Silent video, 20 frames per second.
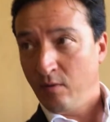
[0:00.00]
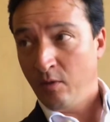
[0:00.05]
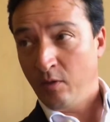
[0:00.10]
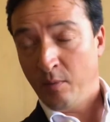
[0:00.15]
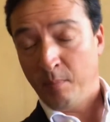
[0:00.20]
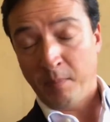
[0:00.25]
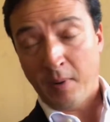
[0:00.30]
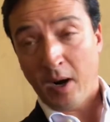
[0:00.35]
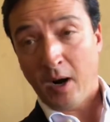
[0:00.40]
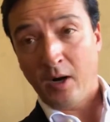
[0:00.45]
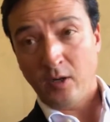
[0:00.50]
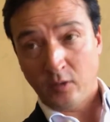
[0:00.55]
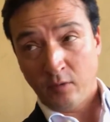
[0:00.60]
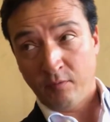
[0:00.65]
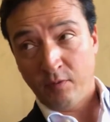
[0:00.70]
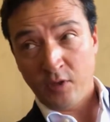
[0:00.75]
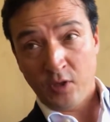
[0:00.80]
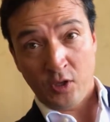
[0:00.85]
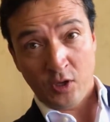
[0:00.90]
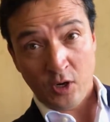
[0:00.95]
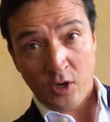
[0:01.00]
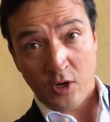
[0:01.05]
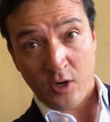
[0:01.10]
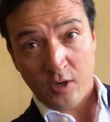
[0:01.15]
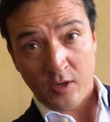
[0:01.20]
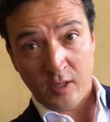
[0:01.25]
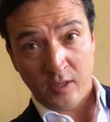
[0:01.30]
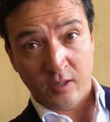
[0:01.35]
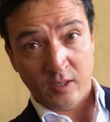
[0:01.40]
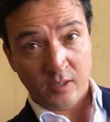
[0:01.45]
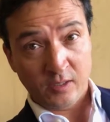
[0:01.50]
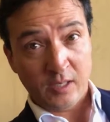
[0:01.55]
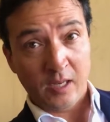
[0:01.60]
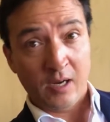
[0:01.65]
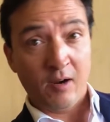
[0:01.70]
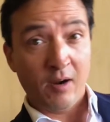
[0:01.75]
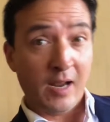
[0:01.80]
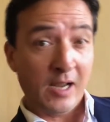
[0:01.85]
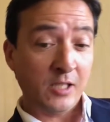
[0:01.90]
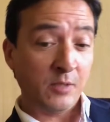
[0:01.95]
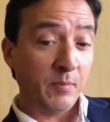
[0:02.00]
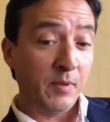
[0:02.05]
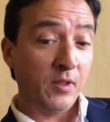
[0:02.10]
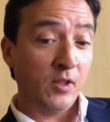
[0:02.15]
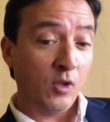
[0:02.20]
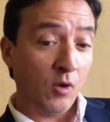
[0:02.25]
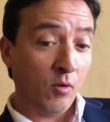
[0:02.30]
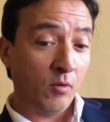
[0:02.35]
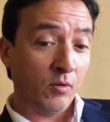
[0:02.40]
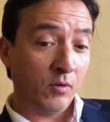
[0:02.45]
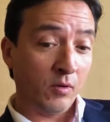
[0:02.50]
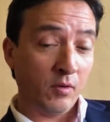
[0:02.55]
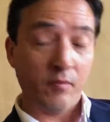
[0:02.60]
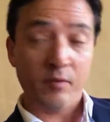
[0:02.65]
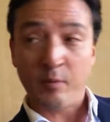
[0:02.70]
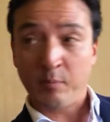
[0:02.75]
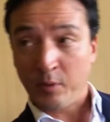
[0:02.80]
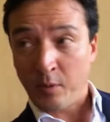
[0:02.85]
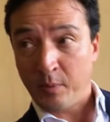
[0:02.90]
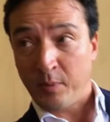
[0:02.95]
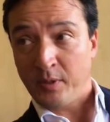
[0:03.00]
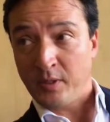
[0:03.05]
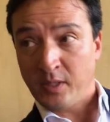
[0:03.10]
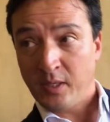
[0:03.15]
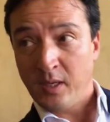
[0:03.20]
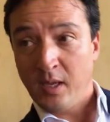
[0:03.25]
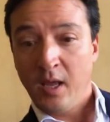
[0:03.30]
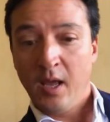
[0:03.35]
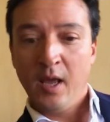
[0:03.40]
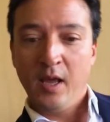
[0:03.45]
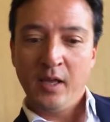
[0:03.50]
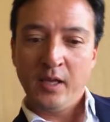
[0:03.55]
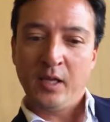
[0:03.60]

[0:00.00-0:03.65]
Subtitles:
or the part of a year that the seller has been the owner of the property,